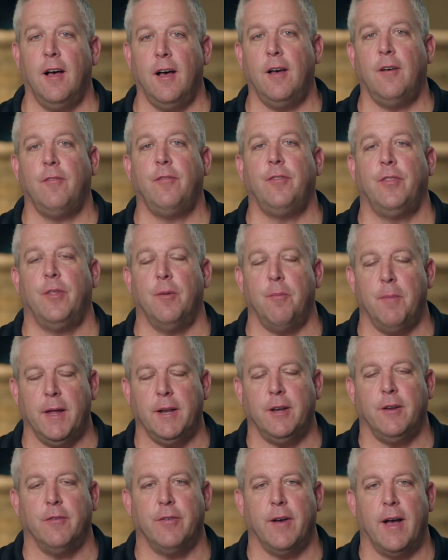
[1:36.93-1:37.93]
of the
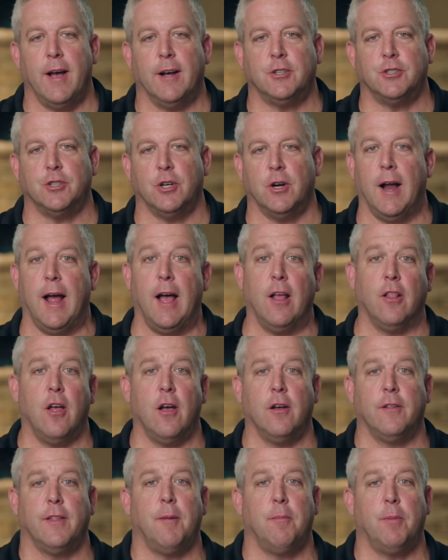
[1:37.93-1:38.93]
manufacturer, how
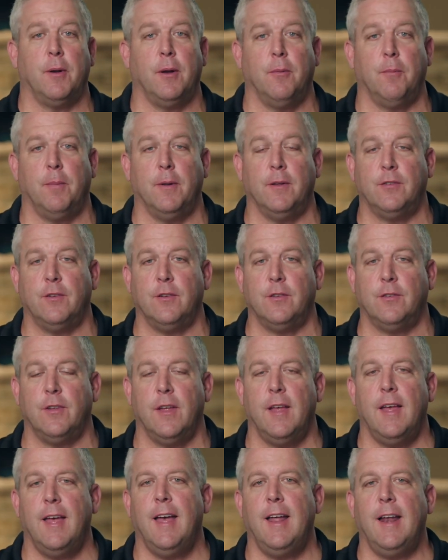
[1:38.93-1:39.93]
long they've been in
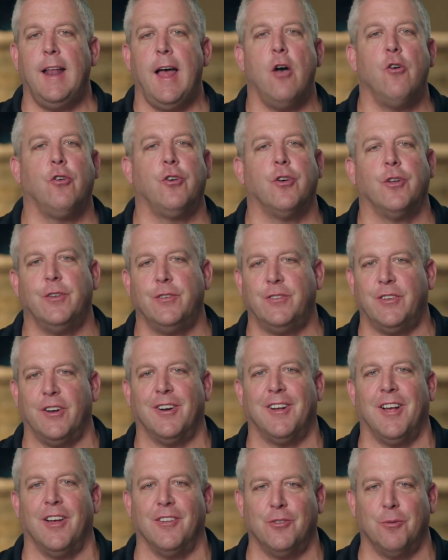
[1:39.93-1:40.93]
business, and how good is
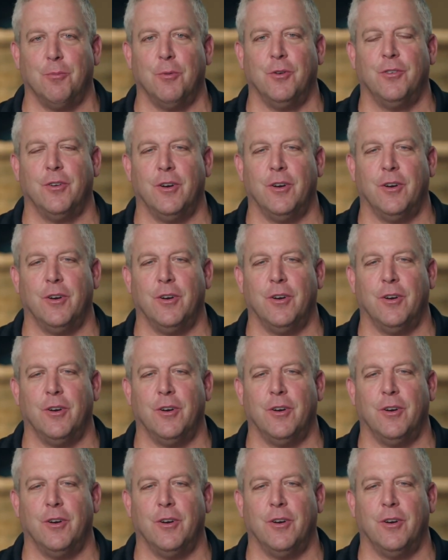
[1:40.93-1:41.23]
their customer